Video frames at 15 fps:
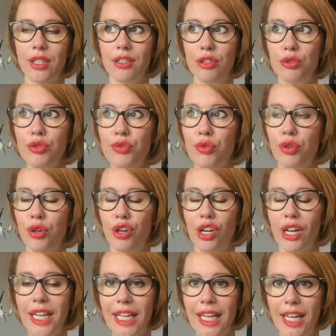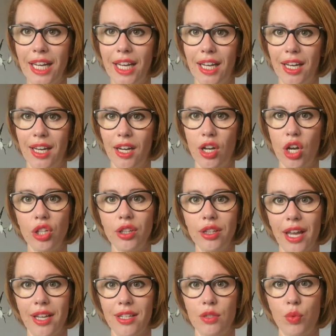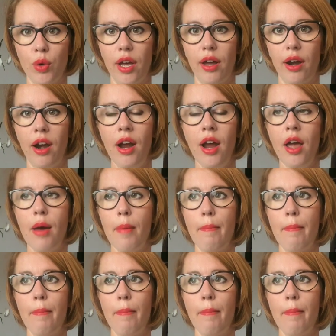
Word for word: useful or needed in contexts where